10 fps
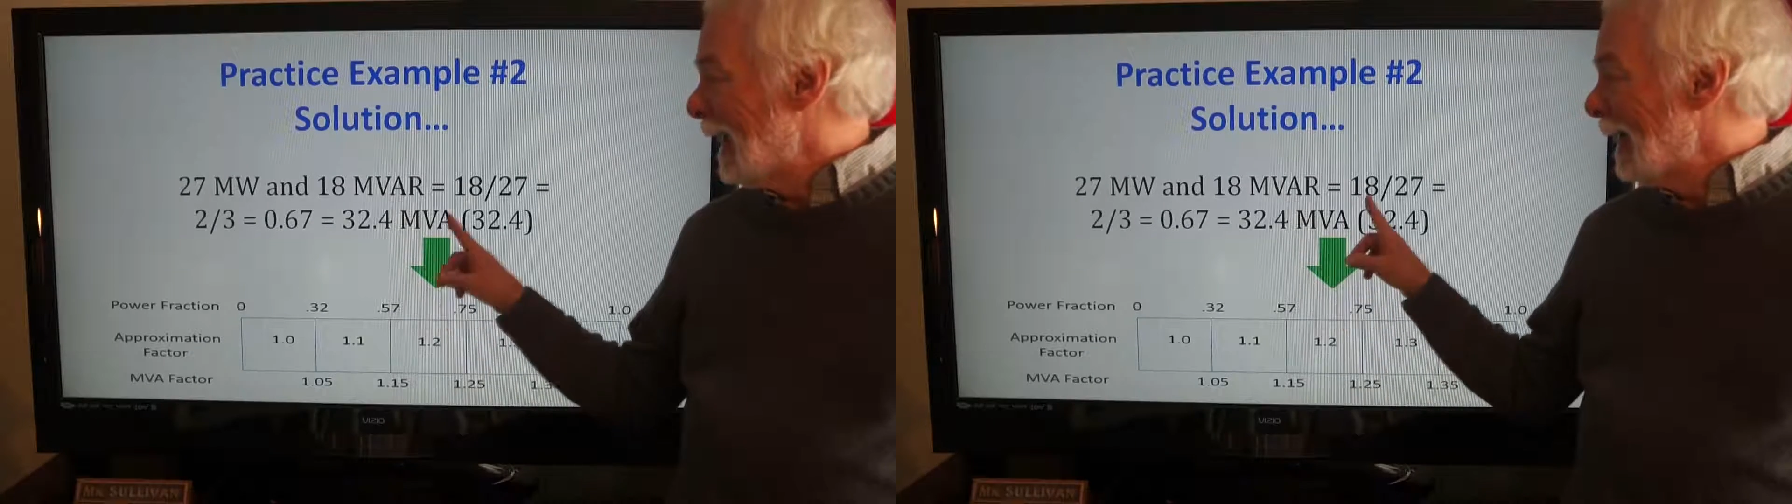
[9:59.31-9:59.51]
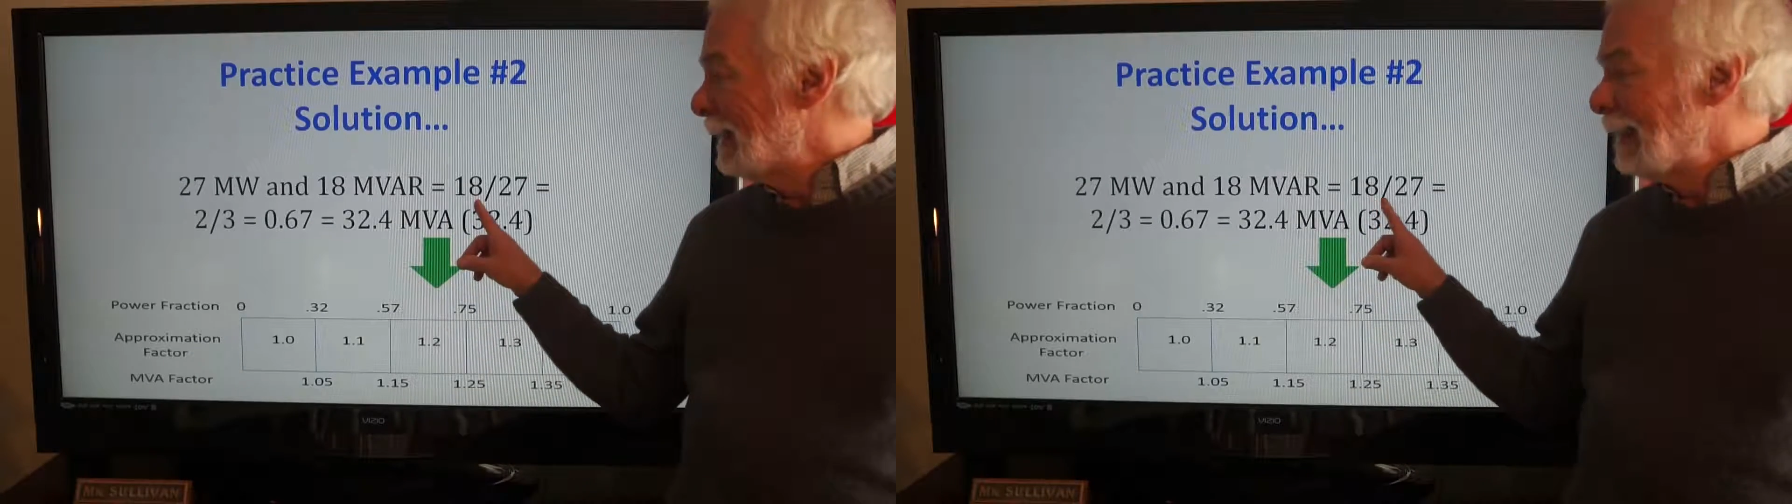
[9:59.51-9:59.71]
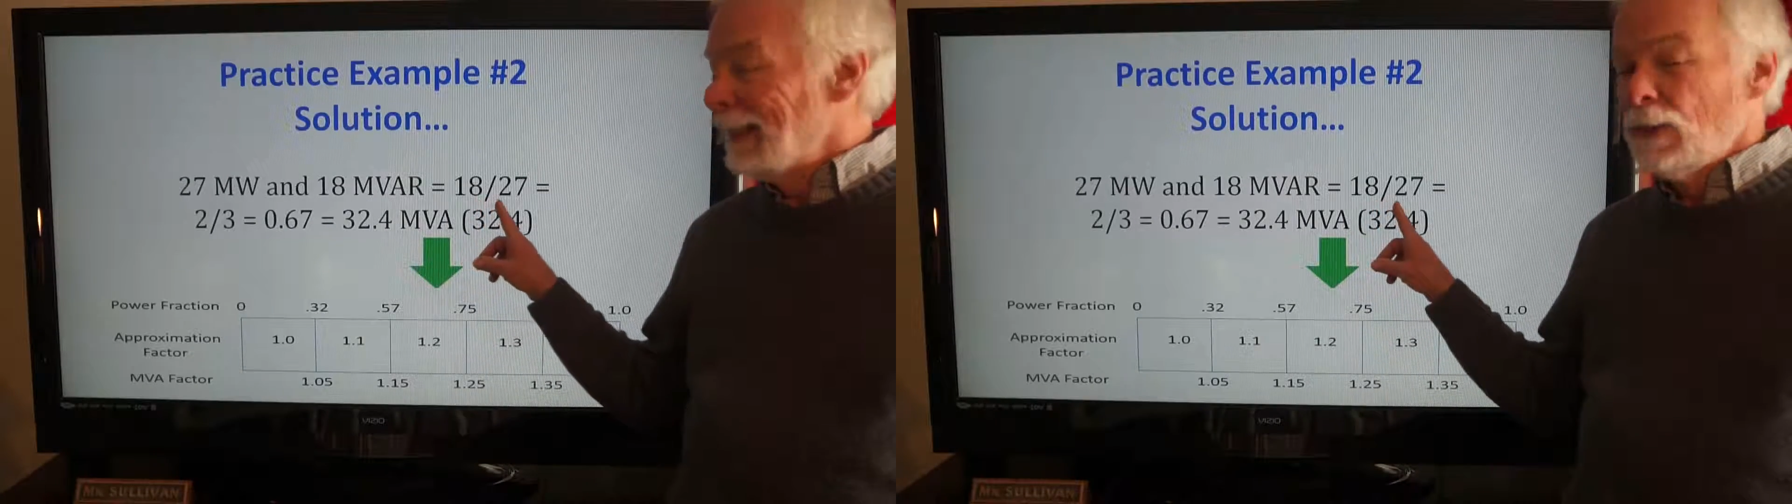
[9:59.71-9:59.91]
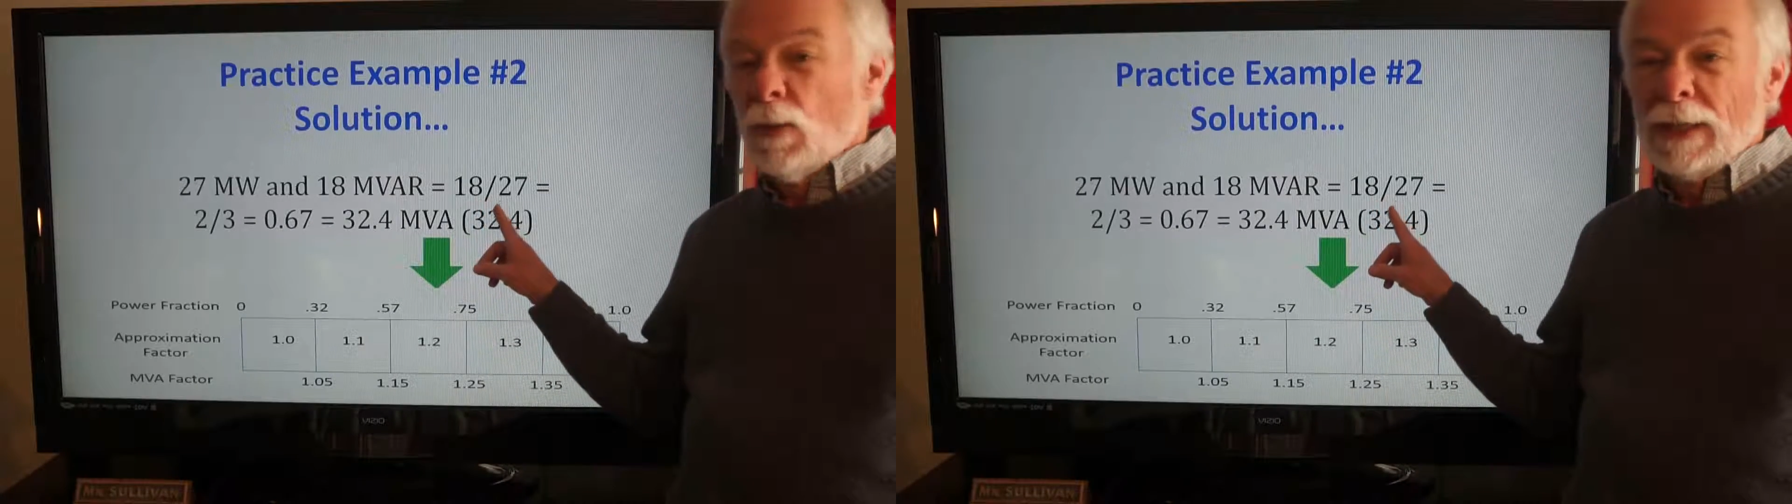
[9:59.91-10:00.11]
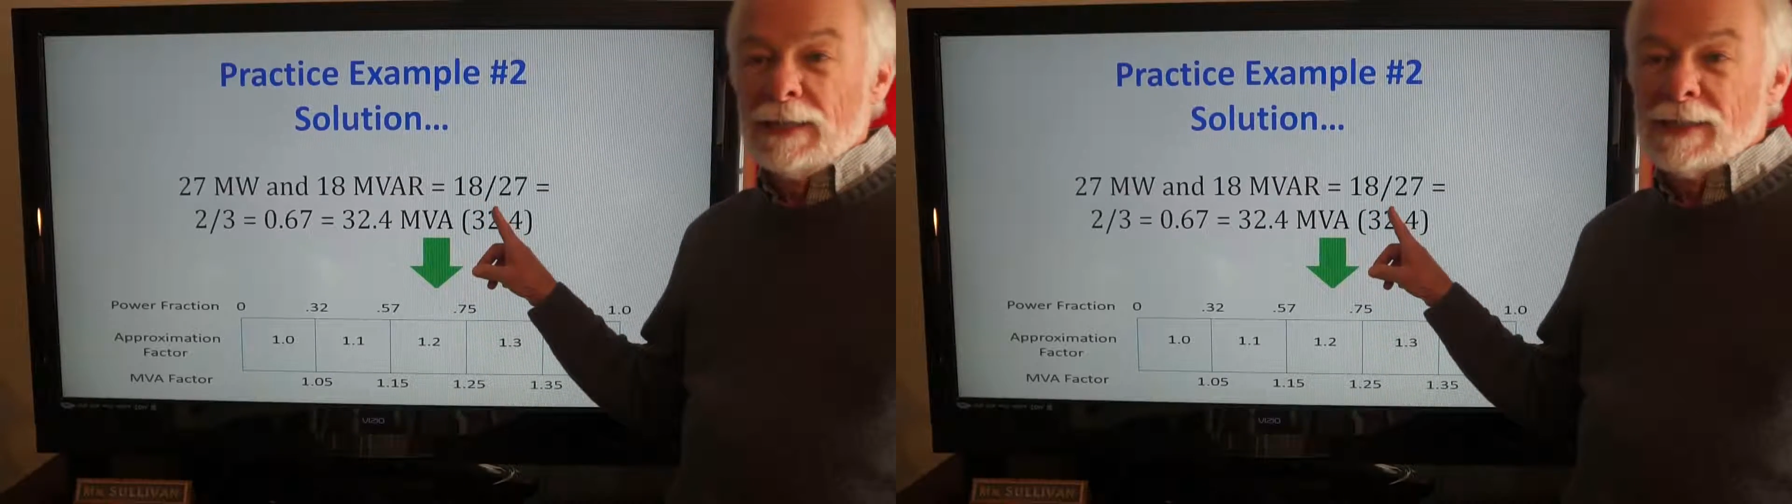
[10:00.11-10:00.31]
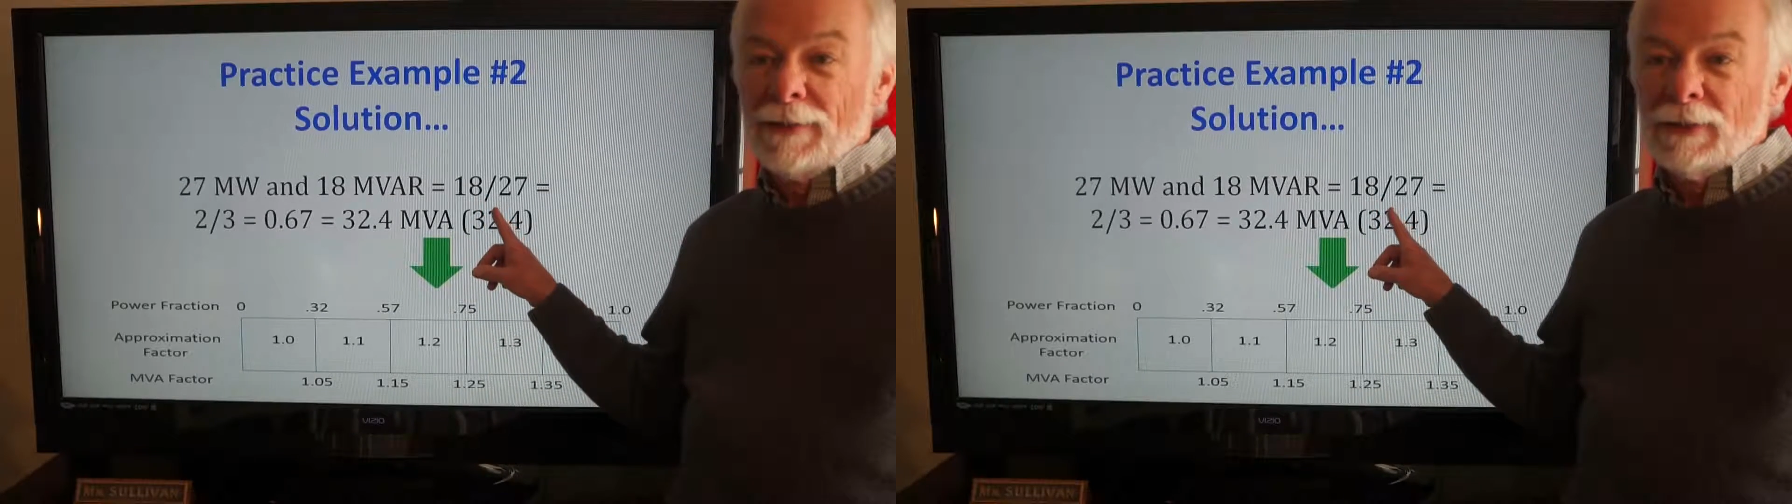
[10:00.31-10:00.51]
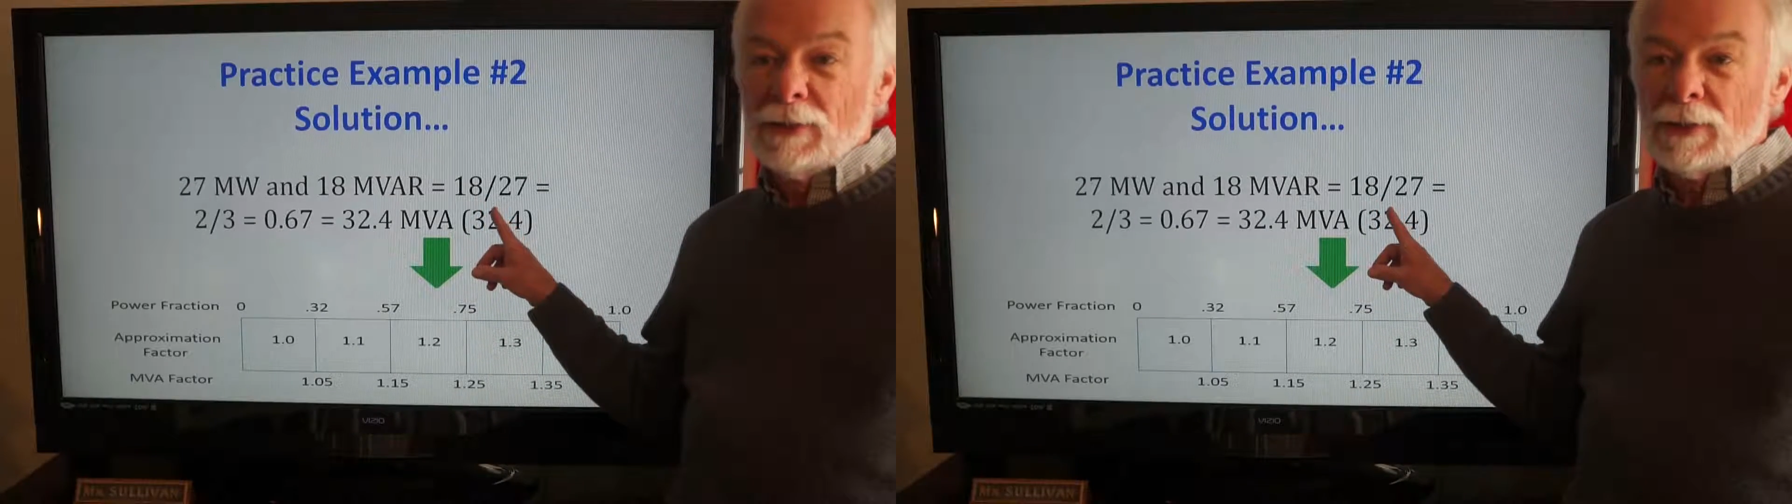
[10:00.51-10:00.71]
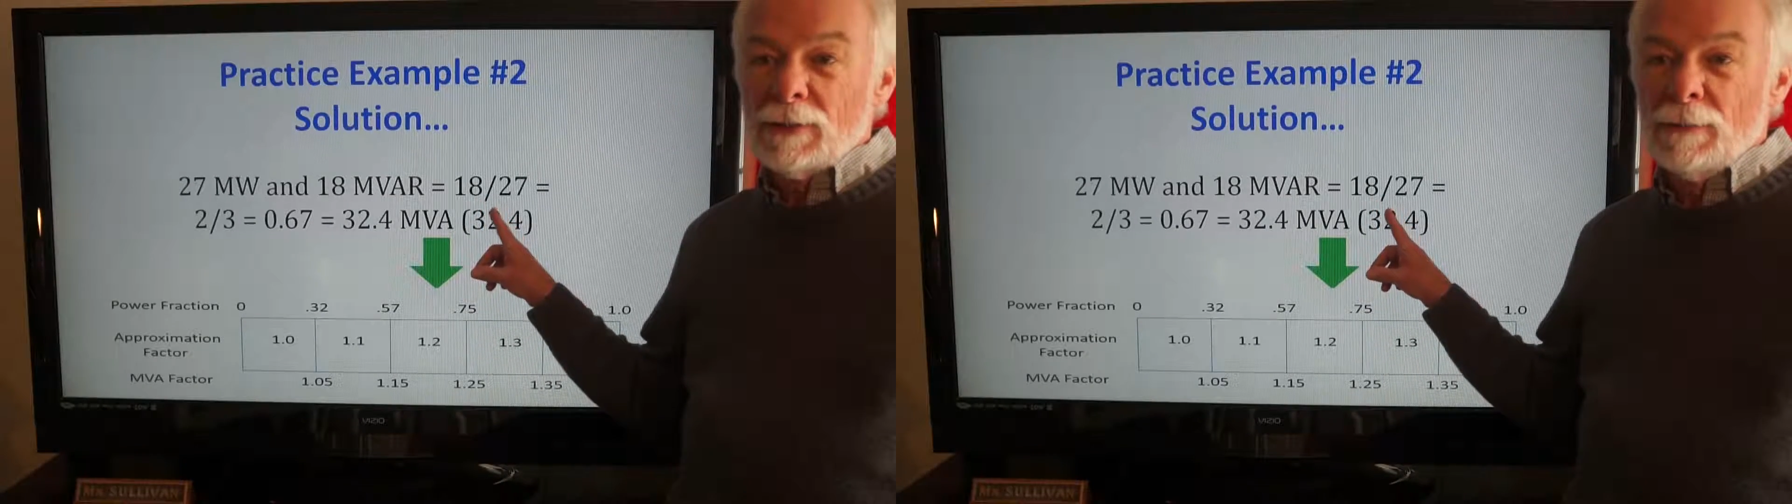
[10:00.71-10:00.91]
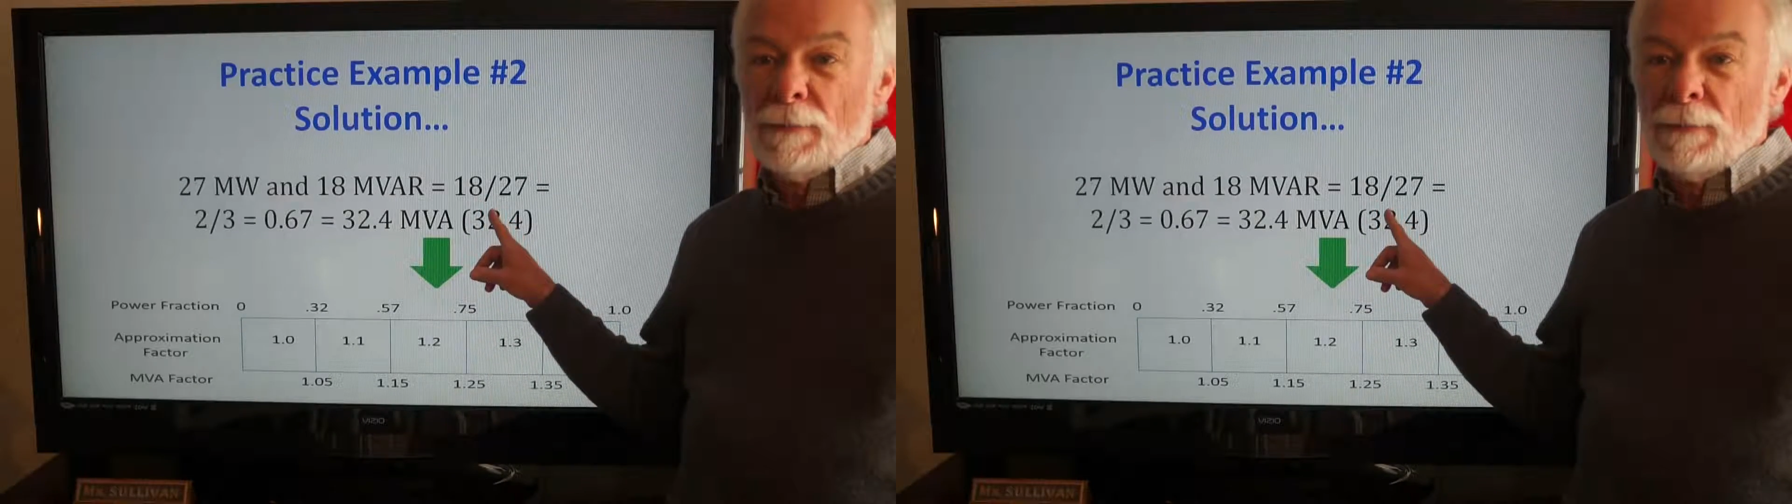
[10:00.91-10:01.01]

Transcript: 18/27.